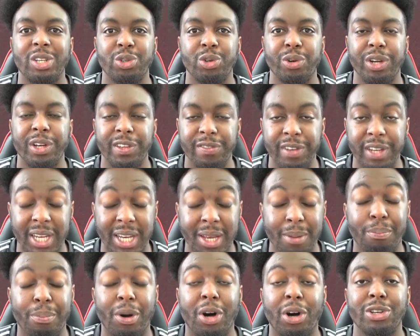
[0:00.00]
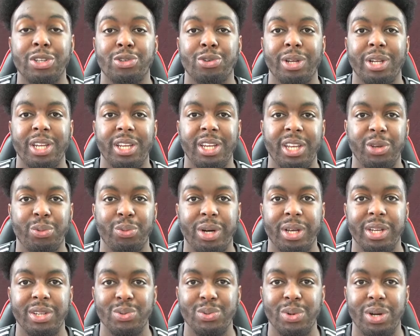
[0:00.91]
you're always thinking Barca only need
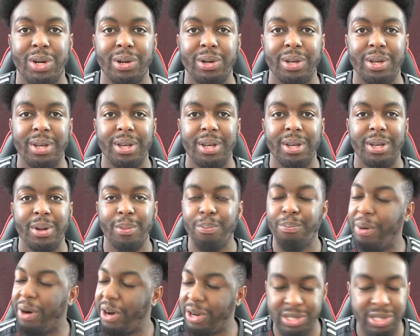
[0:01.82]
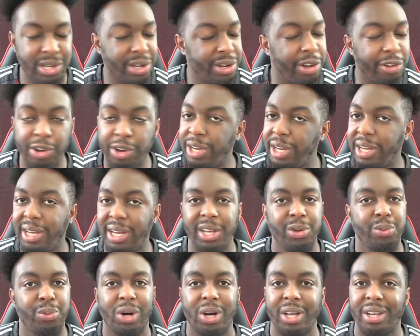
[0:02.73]
one as well. Barcelona only
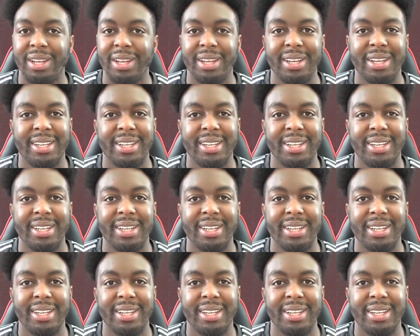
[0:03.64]
need one.